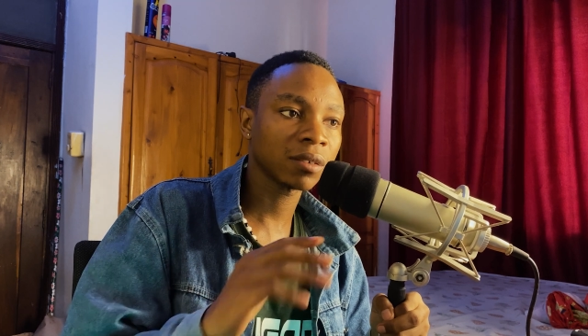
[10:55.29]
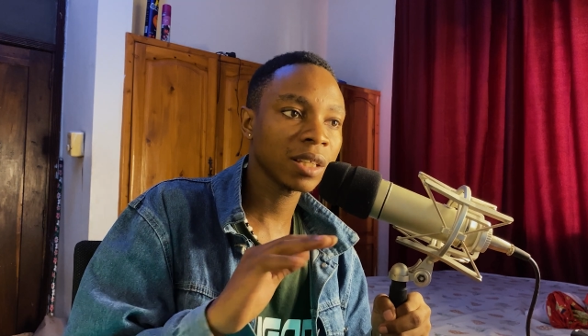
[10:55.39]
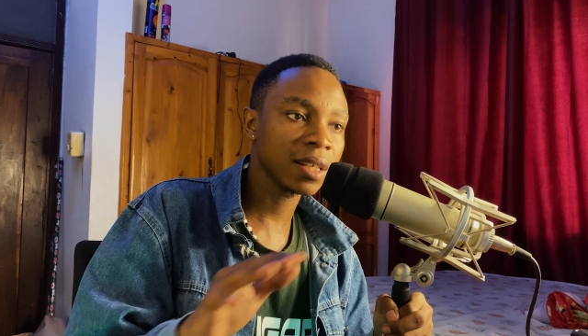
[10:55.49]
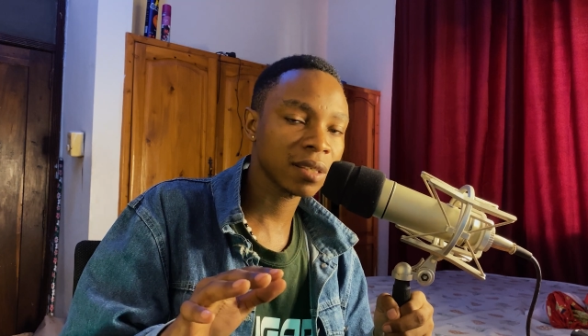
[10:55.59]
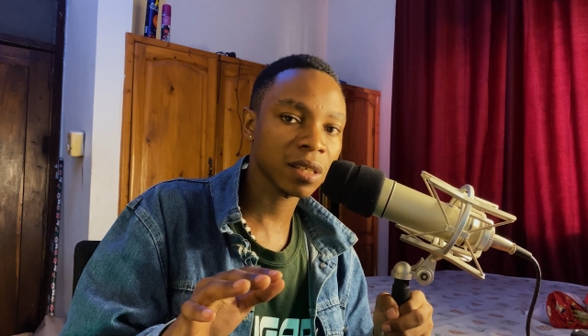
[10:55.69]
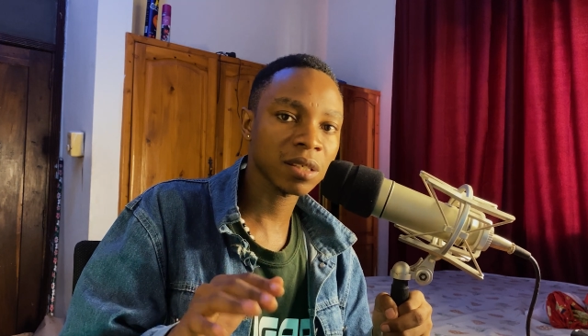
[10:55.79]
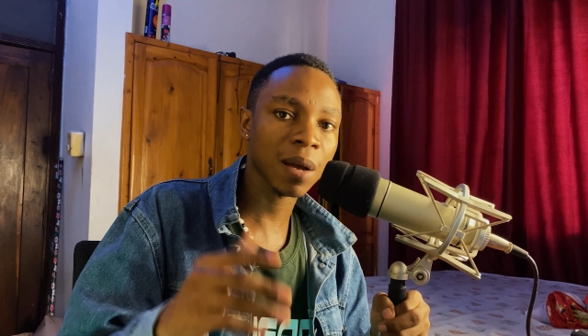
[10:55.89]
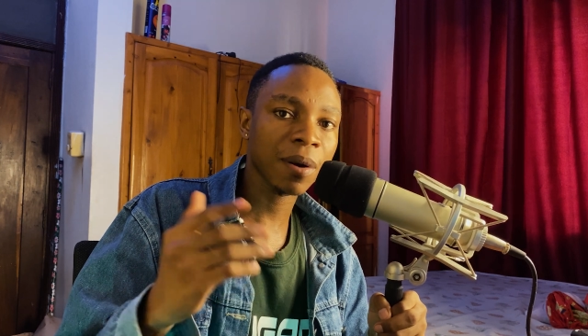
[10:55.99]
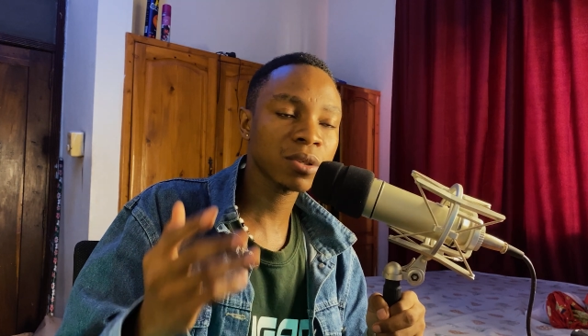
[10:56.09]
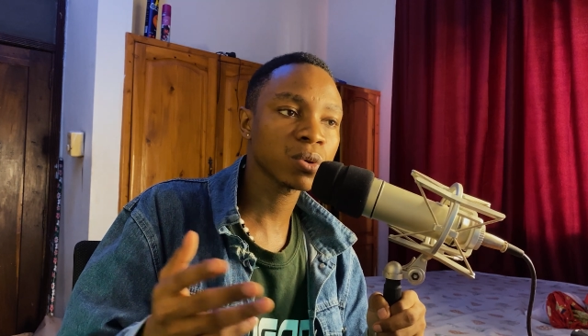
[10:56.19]
things it's
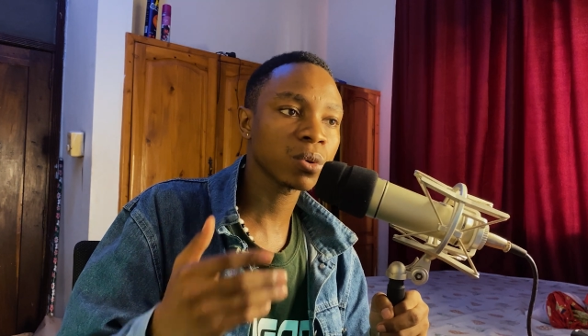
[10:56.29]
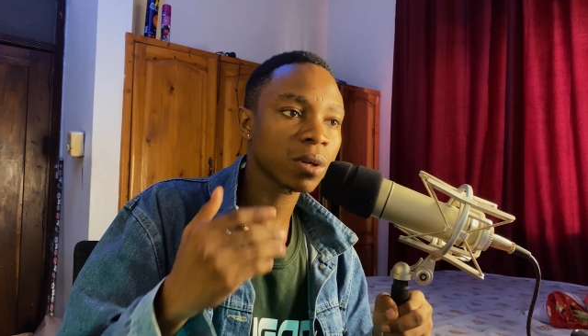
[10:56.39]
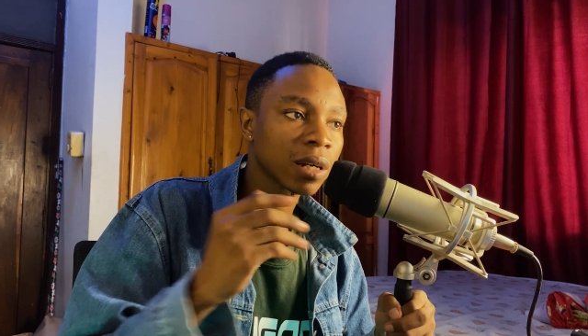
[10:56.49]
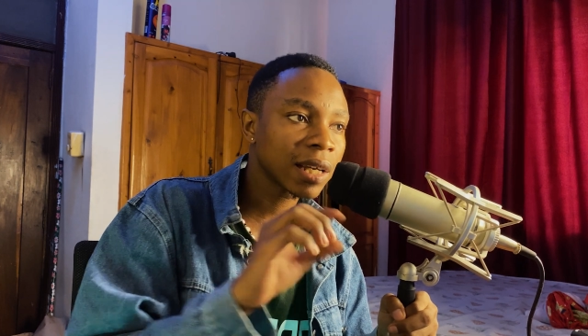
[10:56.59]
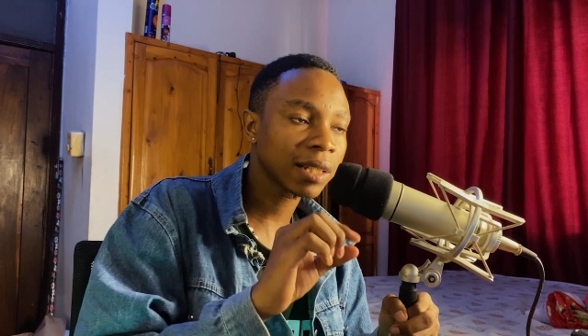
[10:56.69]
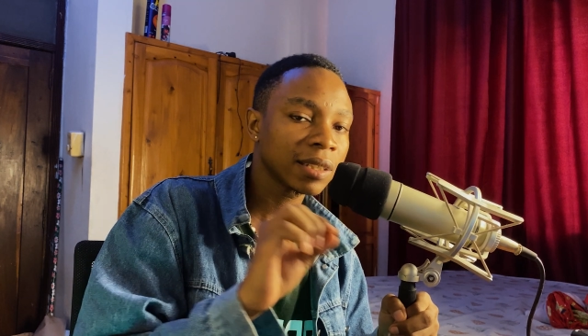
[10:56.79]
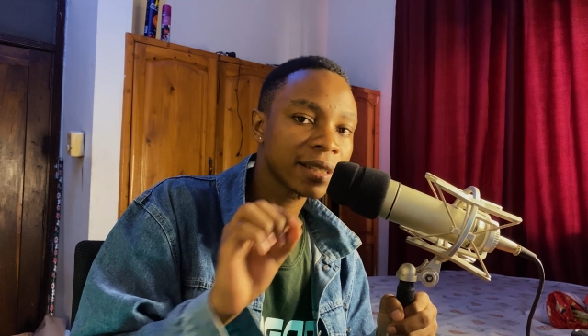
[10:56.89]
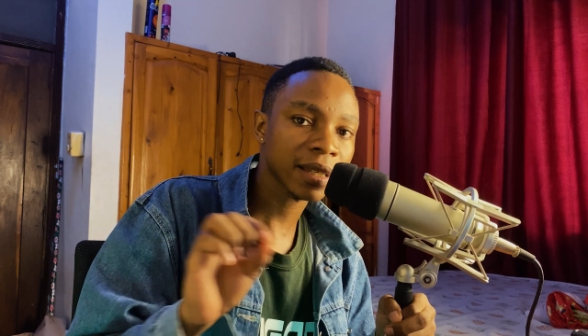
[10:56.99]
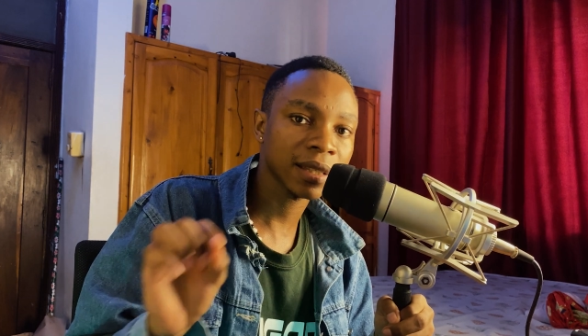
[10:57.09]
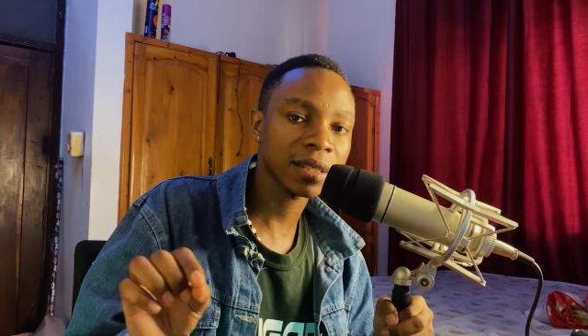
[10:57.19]
about to click
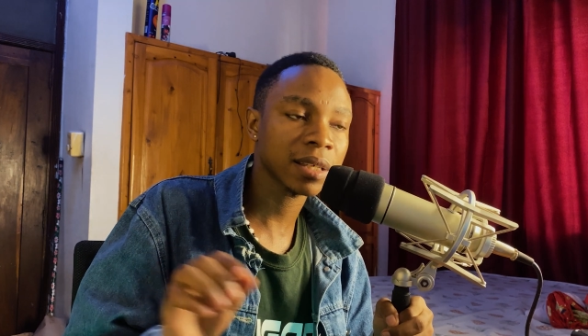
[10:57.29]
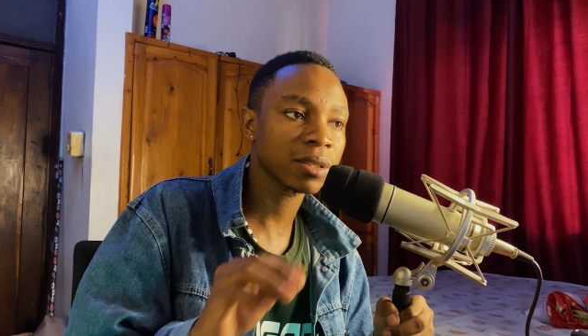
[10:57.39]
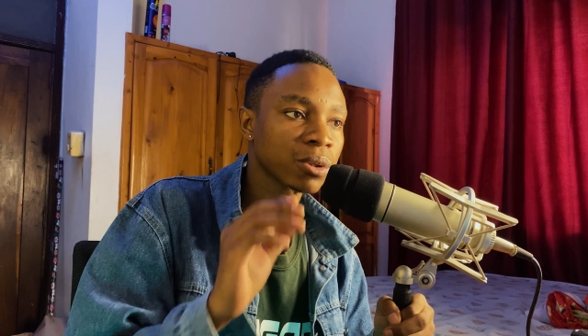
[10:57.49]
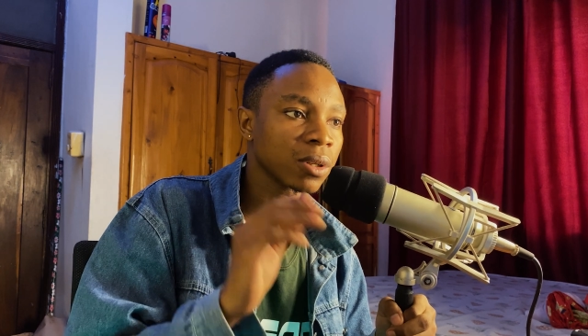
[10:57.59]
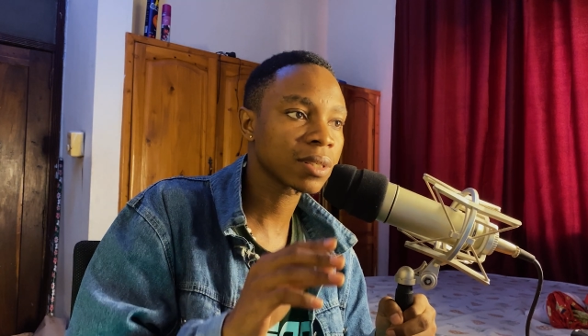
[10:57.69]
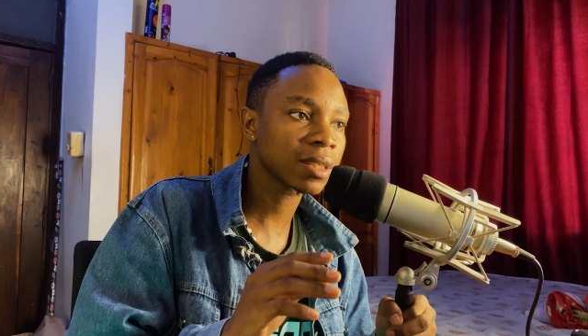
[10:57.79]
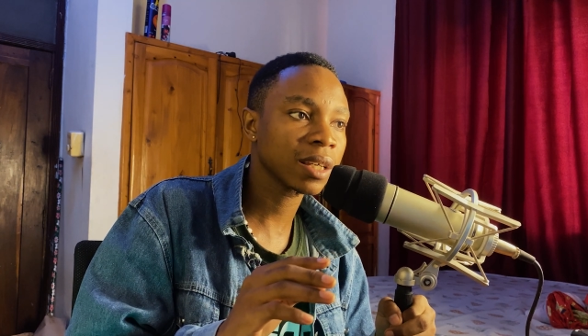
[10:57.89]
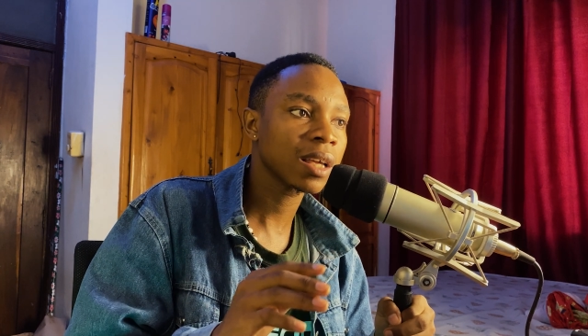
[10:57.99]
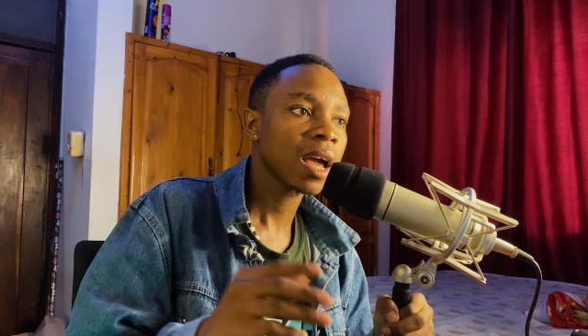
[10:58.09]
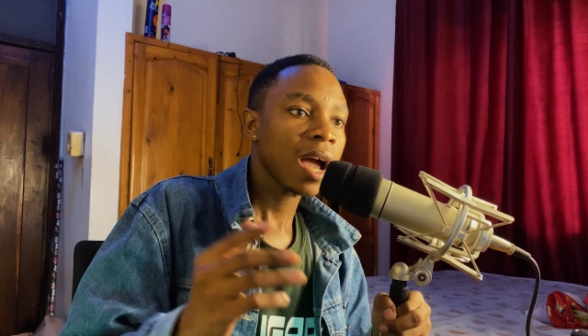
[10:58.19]
this and this and to
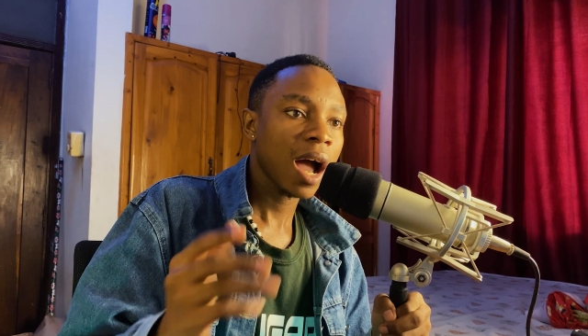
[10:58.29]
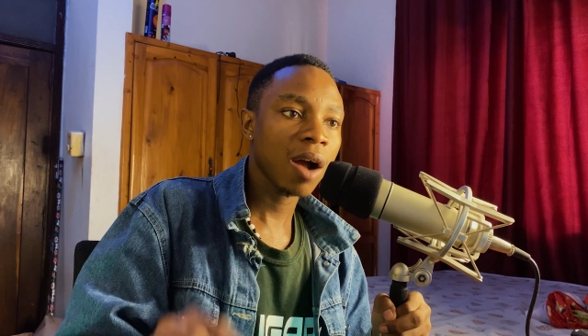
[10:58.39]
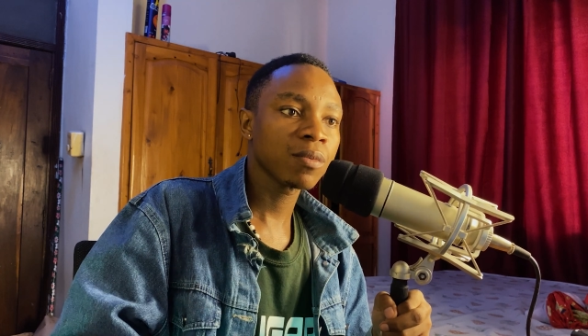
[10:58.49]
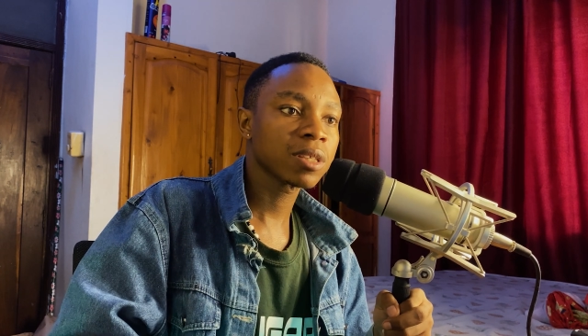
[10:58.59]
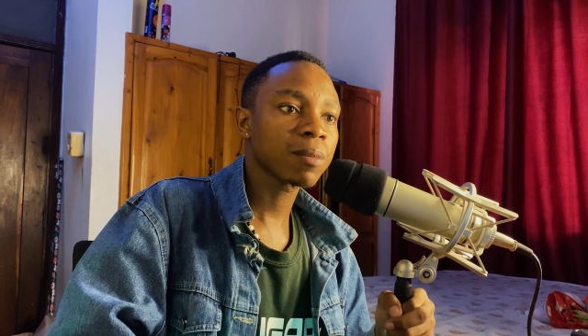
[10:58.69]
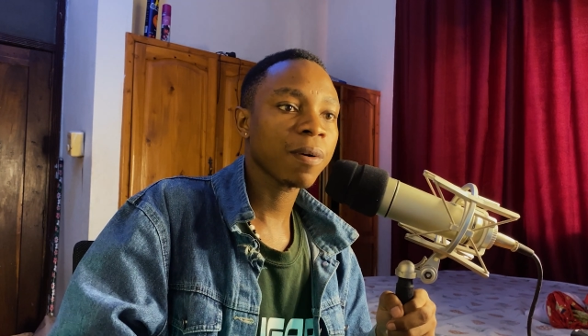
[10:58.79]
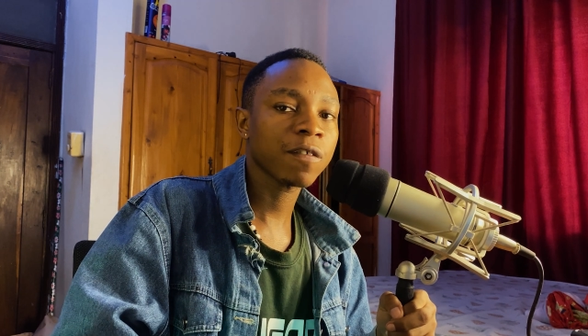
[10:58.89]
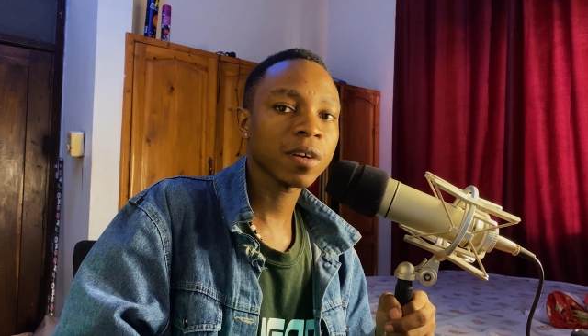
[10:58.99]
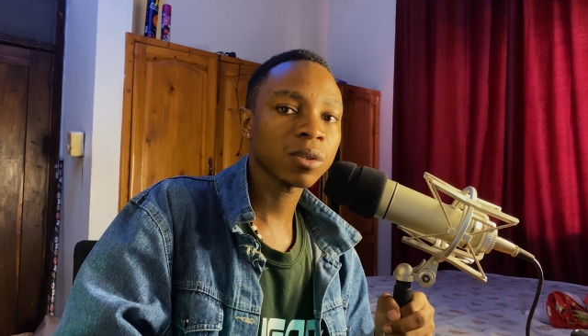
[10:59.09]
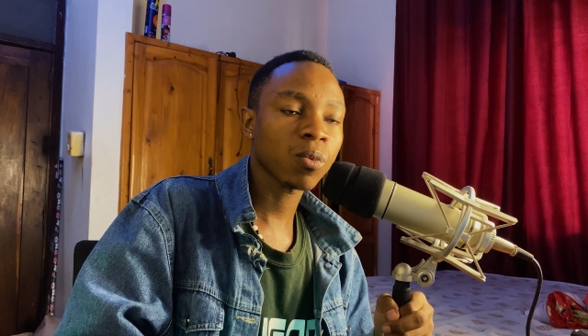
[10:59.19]
see how it's
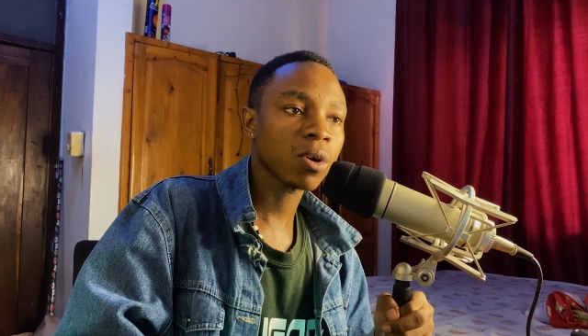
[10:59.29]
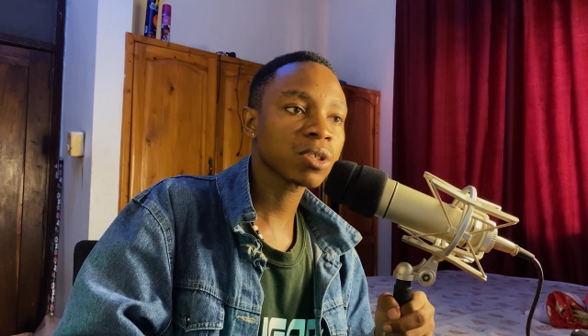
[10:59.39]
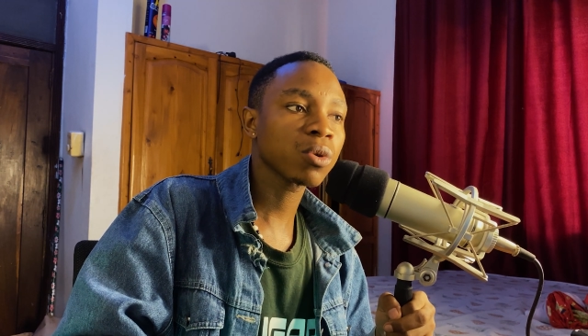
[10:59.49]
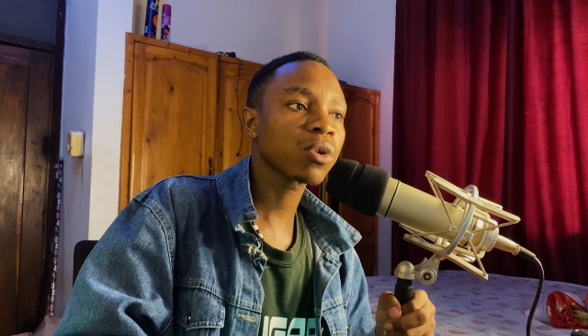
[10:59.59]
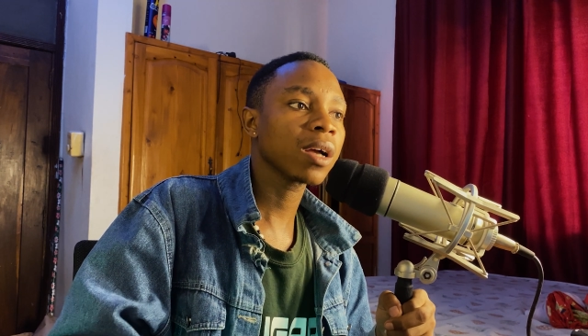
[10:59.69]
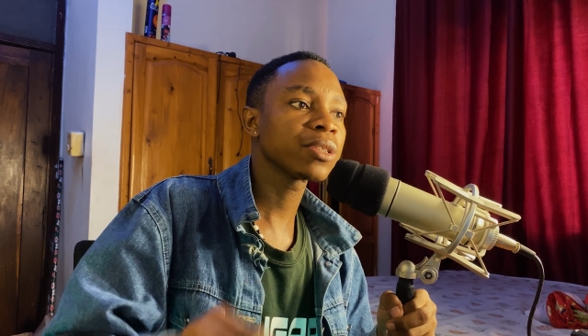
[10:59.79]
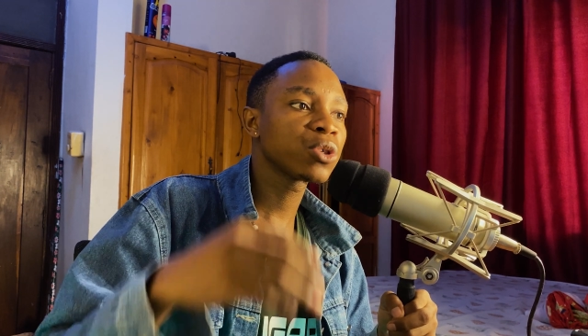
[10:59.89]
perfect it works so you can